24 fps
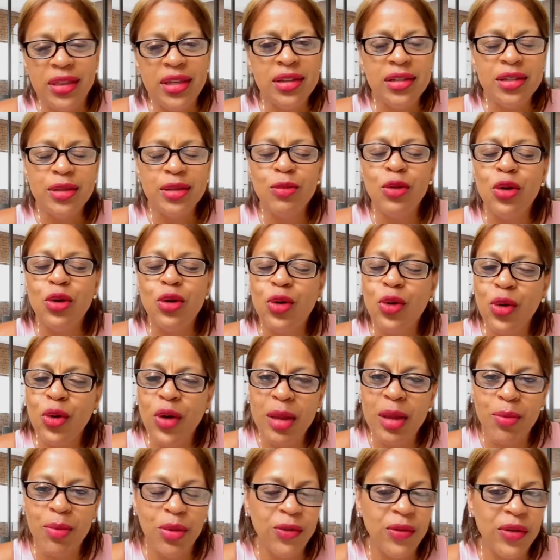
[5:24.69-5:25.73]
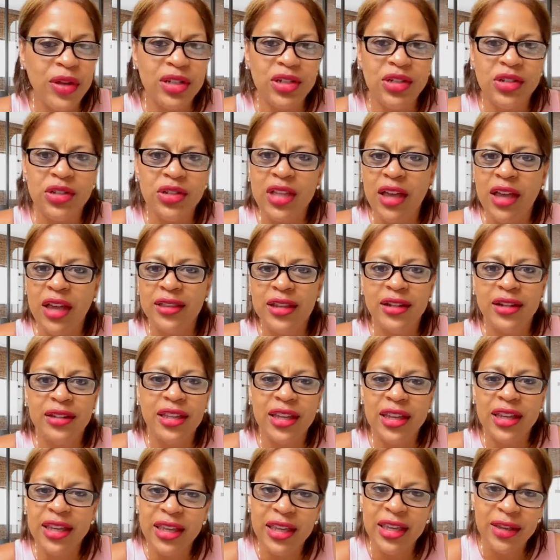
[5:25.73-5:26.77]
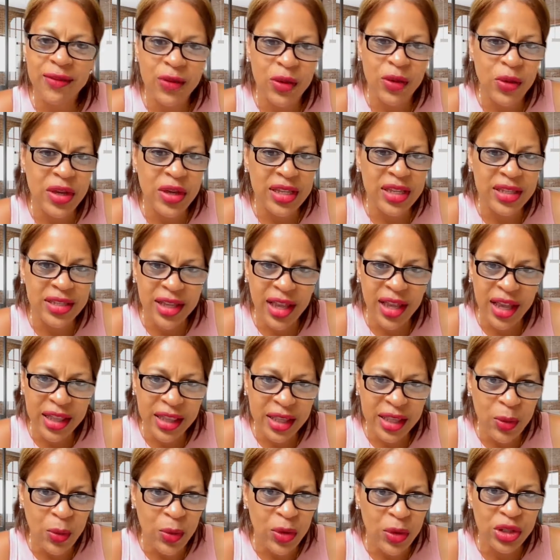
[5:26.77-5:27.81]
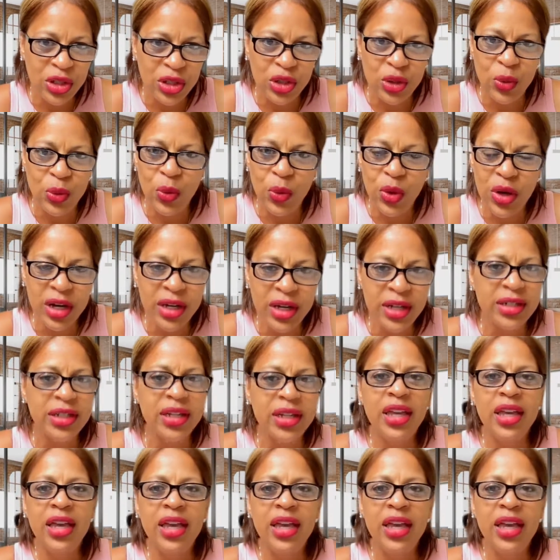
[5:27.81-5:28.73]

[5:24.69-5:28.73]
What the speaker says: There's some great professionals out there that can give you exactly what you want